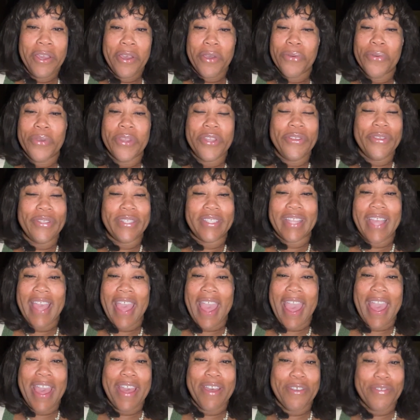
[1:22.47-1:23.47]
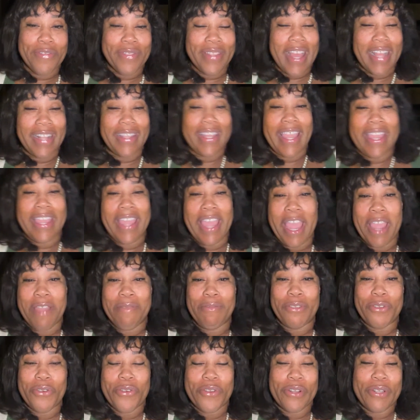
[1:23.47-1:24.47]
we used to have, that they
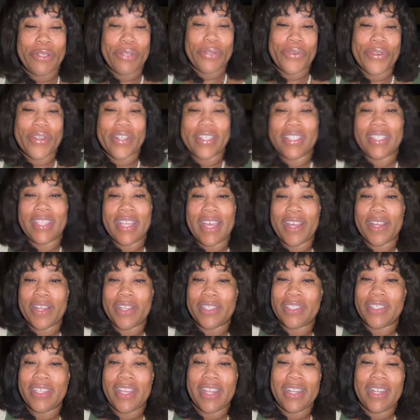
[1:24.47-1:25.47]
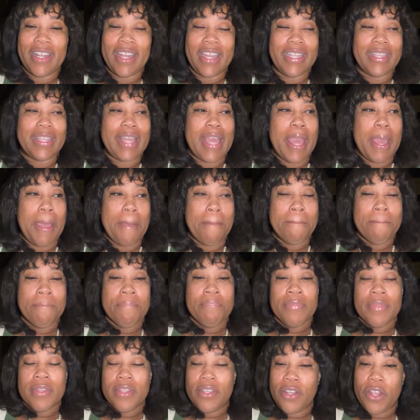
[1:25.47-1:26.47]
came door to door to sell, nothing like that.
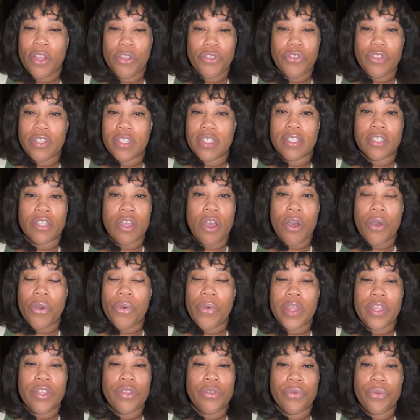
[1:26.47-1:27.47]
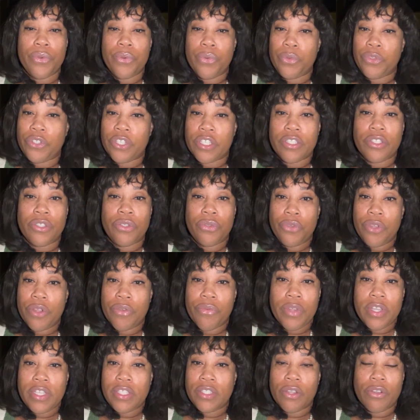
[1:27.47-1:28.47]
You just go and you just do your
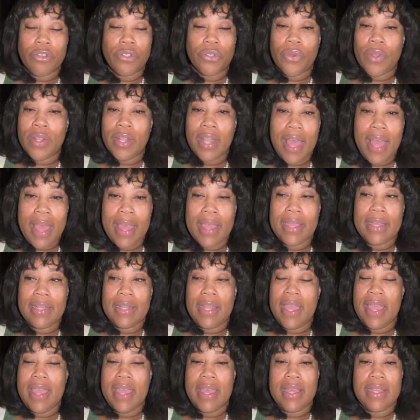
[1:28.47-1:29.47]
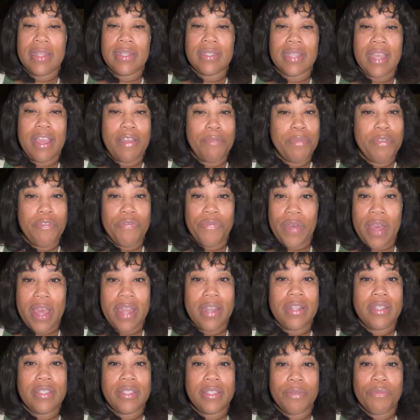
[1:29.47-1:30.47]
research online. And I've been
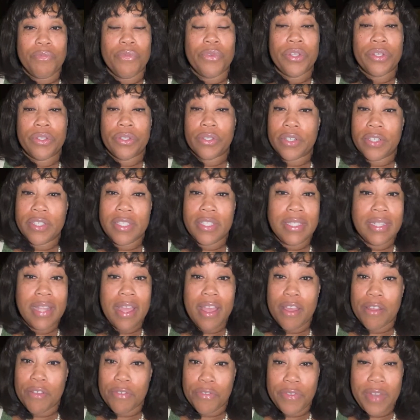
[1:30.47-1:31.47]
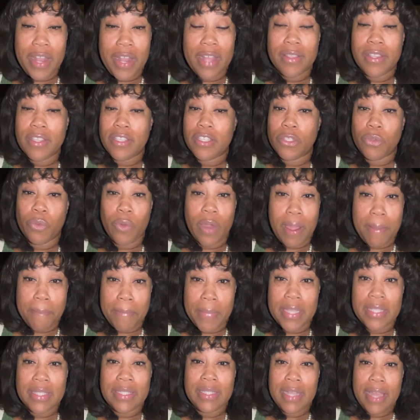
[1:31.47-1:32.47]
finding some real good stuff. Now, this is where I
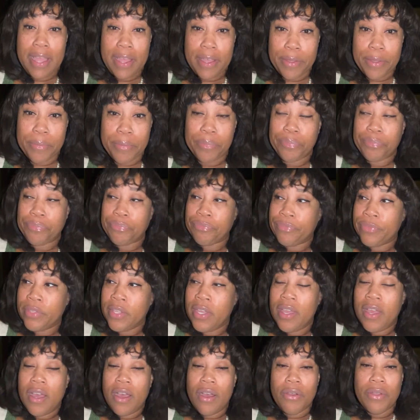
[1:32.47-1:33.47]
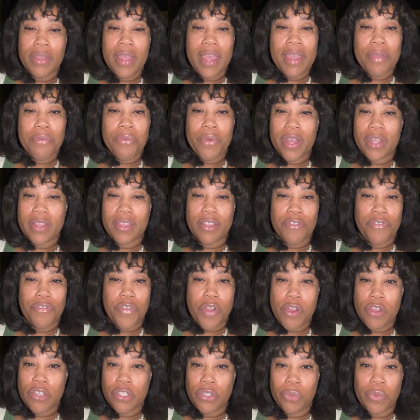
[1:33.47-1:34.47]
messed up. Okay, what? The
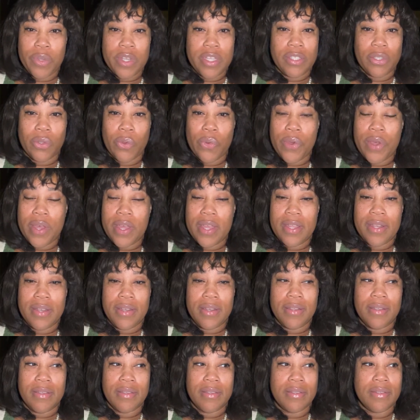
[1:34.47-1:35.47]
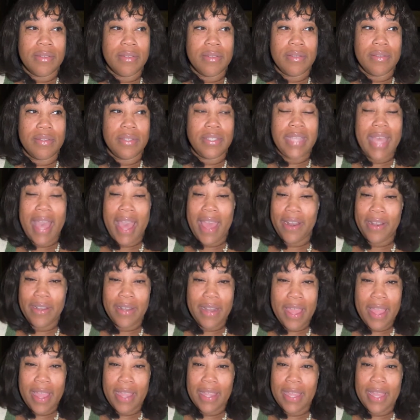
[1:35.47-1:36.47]
first was on
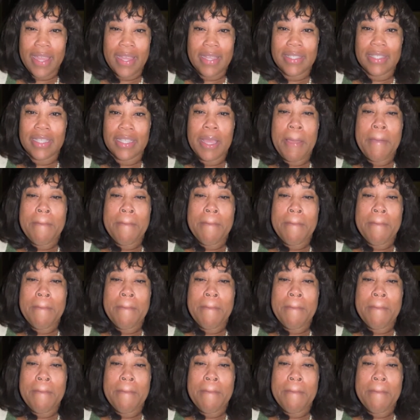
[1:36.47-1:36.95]
Saturday, I guess.